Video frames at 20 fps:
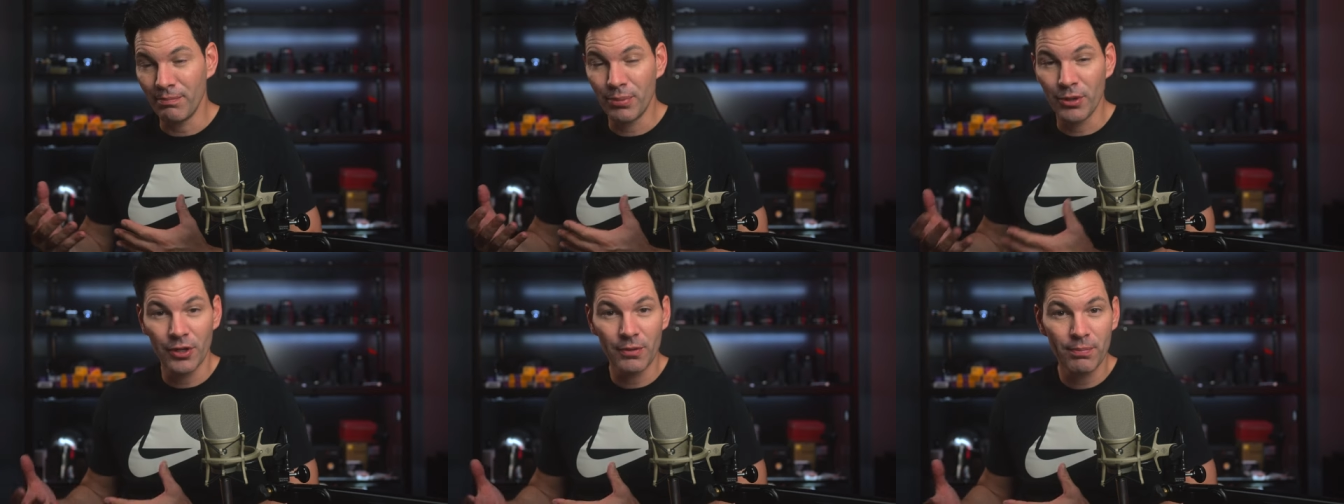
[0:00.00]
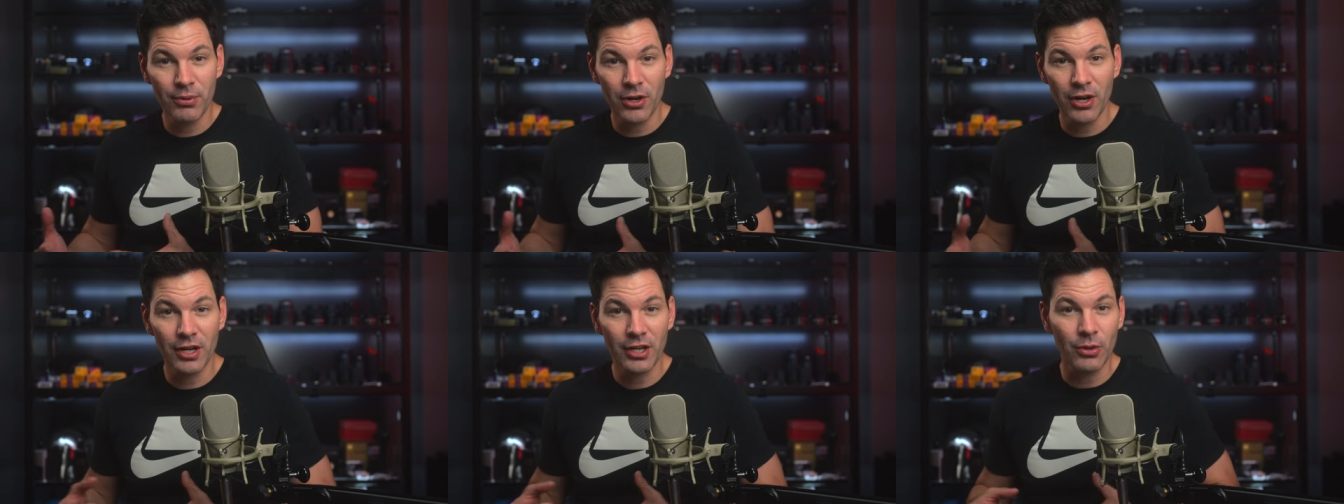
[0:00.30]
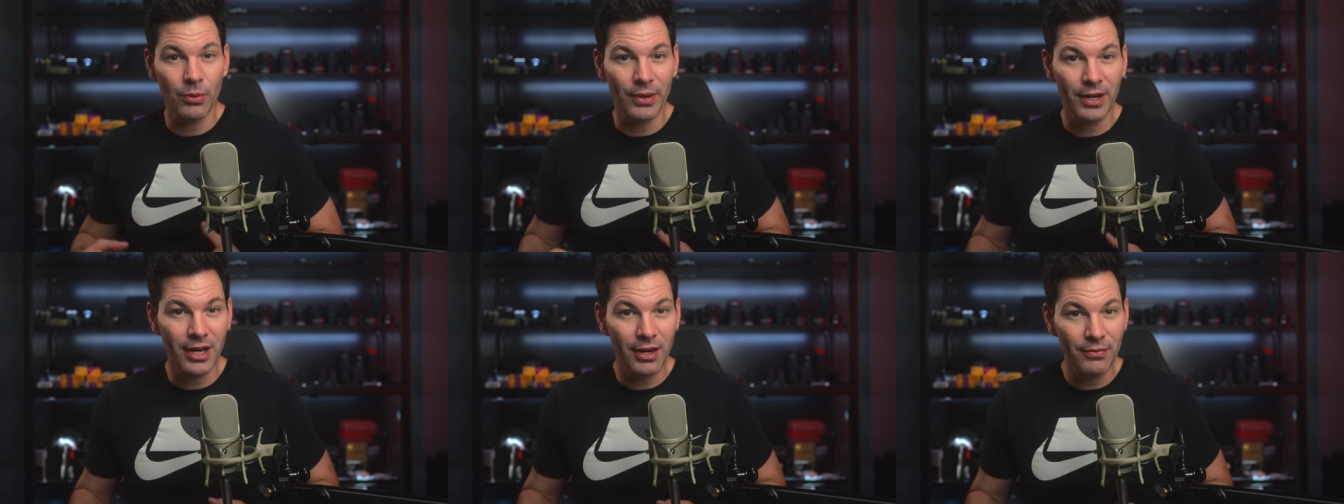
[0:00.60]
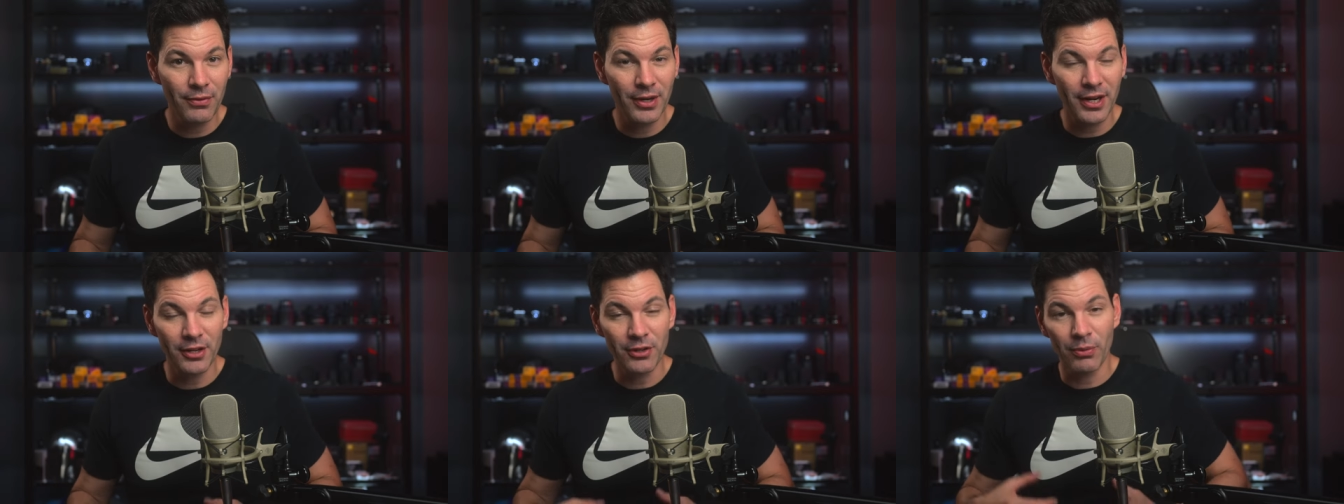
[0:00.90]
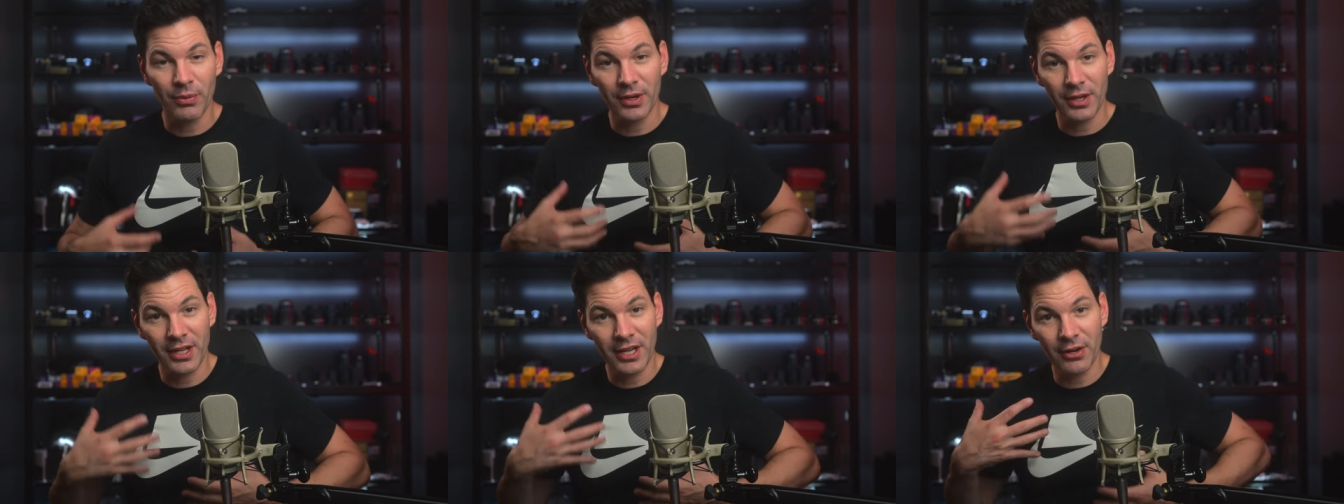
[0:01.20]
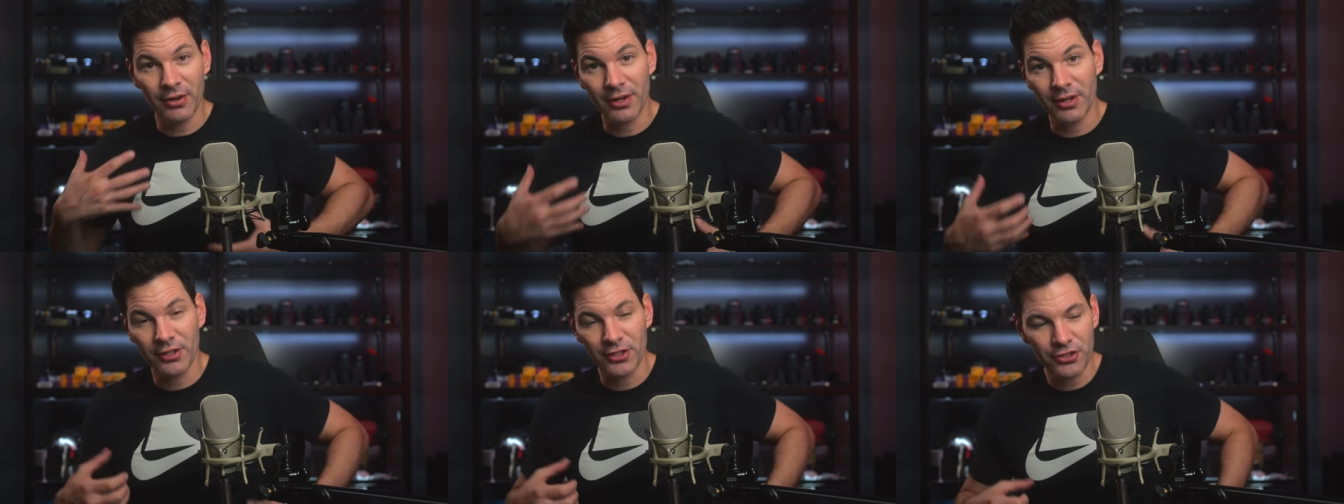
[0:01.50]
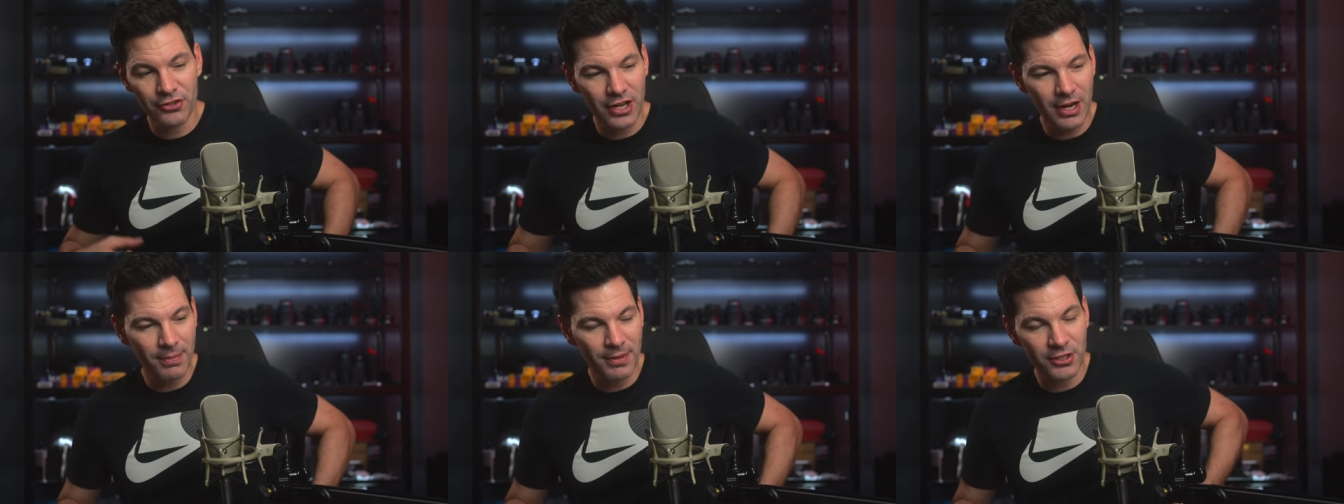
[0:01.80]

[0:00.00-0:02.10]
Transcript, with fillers: bird park or whatever, and I don't want to carry it on a strap,